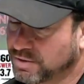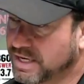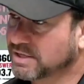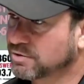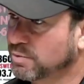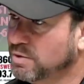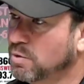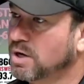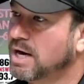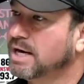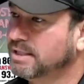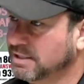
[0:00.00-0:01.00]
know, yes, we want
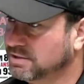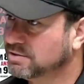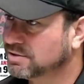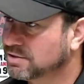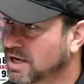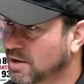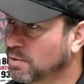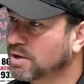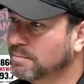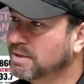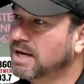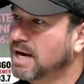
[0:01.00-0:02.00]
IDs. I want
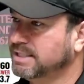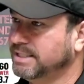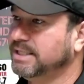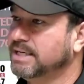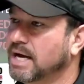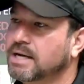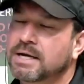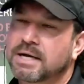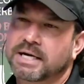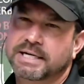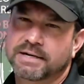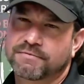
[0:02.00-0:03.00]
to be ID'd. I,
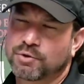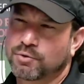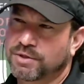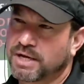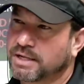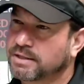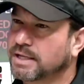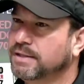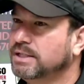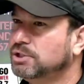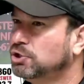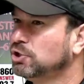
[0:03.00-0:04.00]
and that if you think that
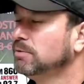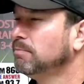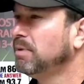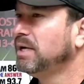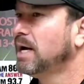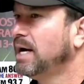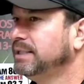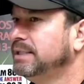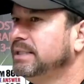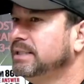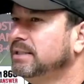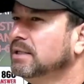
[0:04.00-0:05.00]
they shouldn't be
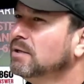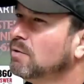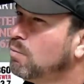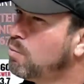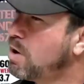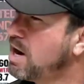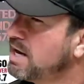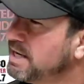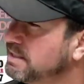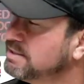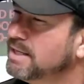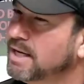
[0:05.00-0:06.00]
ID'd, why
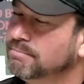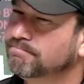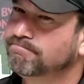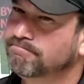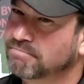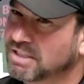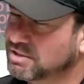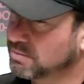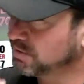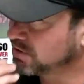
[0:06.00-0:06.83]
is that? Hmm, is it